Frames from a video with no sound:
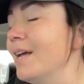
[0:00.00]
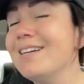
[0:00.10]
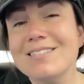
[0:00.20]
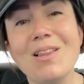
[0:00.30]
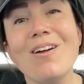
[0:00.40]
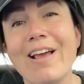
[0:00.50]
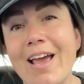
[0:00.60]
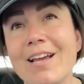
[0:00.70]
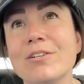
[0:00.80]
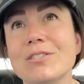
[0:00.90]
That was a lot of
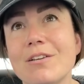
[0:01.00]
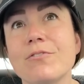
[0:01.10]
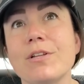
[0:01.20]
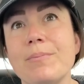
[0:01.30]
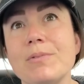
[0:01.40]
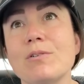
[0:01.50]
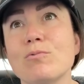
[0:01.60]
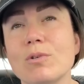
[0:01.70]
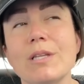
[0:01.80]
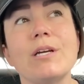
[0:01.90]
hangers I flipped
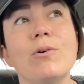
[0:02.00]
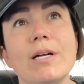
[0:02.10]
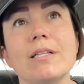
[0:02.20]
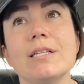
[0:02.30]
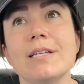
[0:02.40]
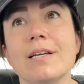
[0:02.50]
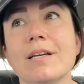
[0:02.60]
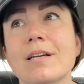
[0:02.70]
really quickly.